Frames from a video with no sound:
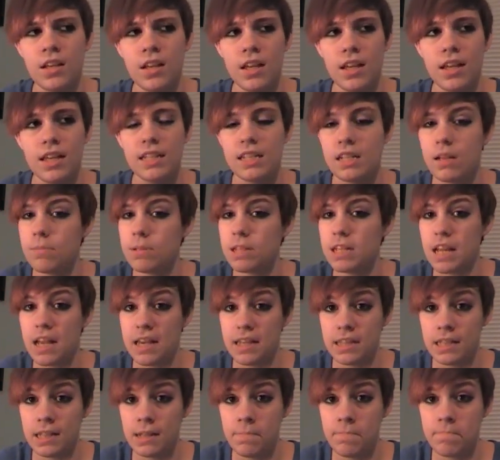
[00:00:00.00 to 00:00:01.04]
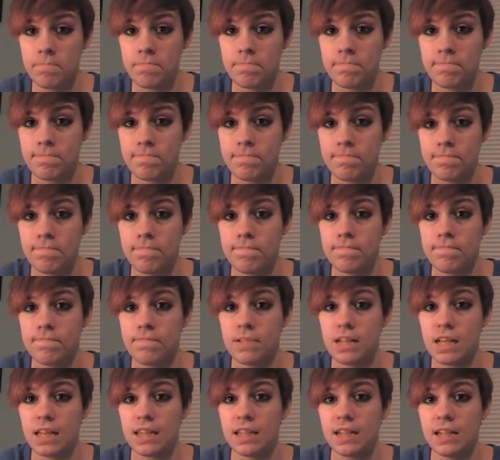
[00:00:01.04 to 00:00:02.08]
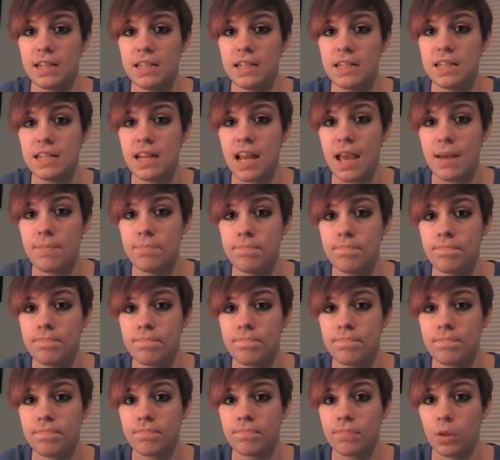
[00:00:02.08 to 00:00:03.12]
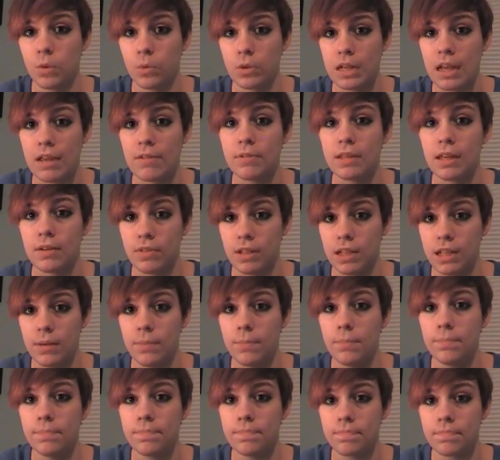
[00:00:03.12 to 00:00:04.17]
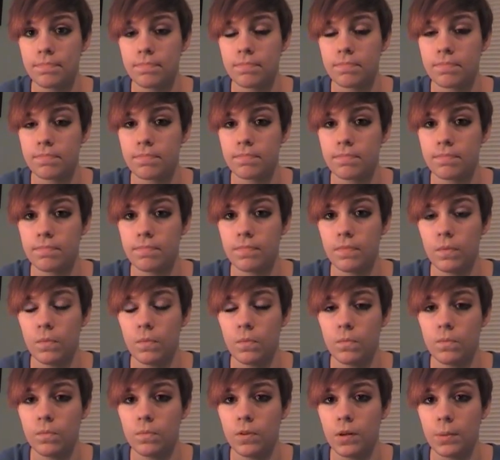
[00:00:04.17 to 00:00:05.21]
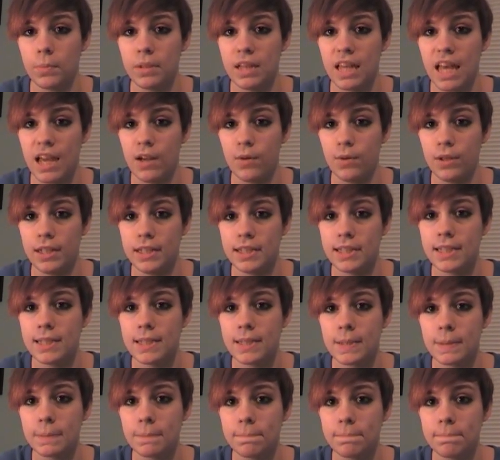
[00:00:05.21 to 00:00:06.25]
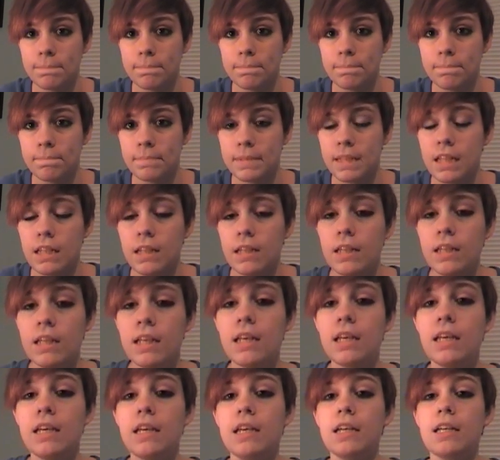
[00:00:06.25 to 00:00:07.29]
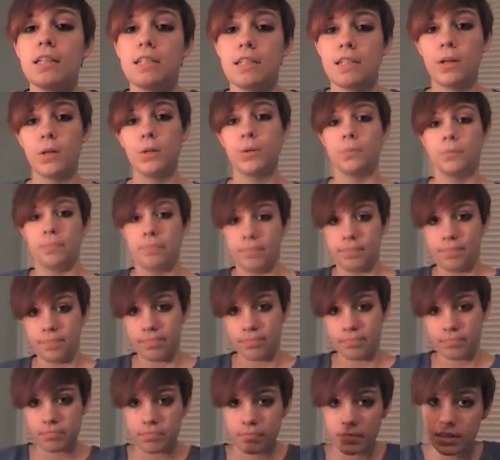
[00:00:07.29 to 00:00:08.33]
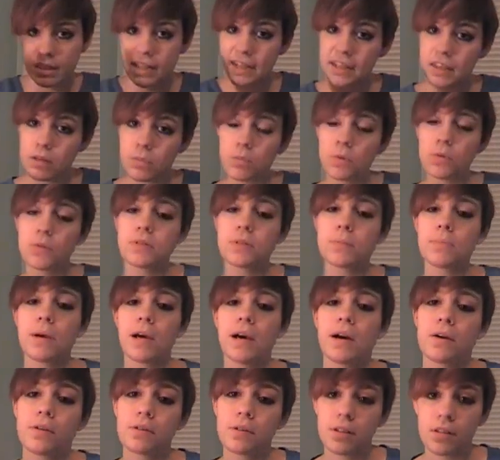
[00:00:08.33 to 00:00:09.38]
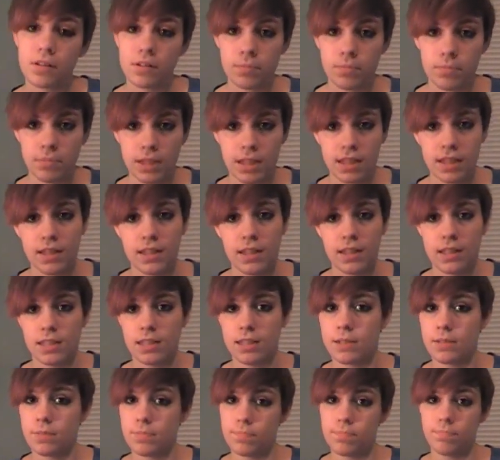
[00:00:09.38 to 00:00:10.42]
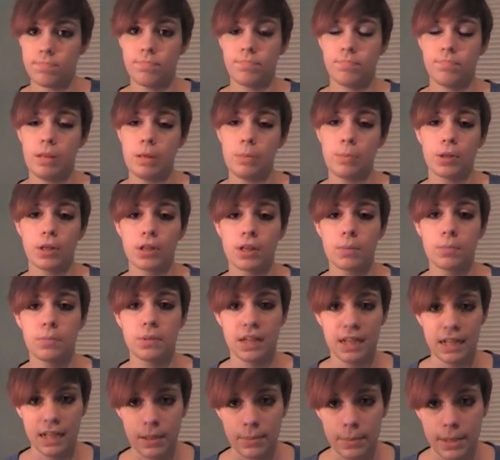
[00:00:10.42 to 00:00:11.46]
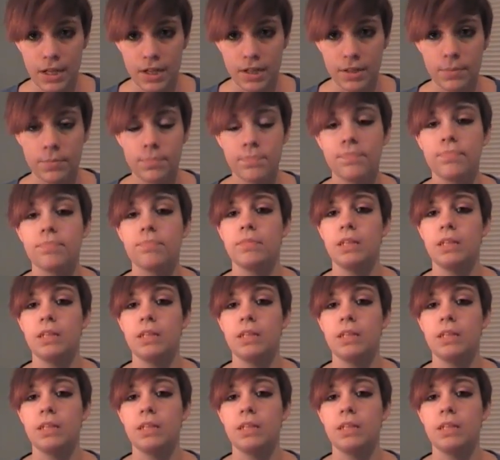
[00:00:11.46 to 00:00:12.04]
His name is Nathan. Nathan is his name, the one I've given him, for polite reasons. So, Nathan pulls him out because people are complaining about him.